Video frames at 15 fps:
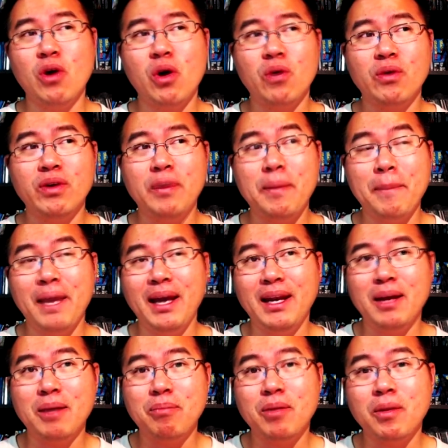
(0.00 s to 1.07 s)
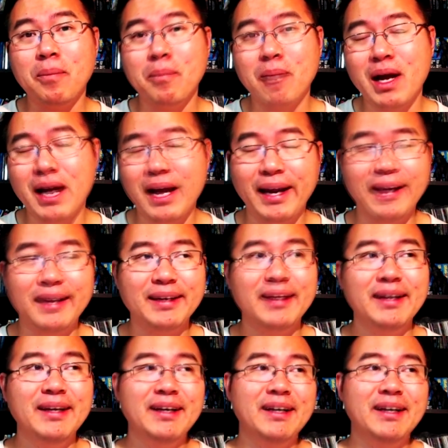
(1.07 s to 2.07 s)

already made up their mind.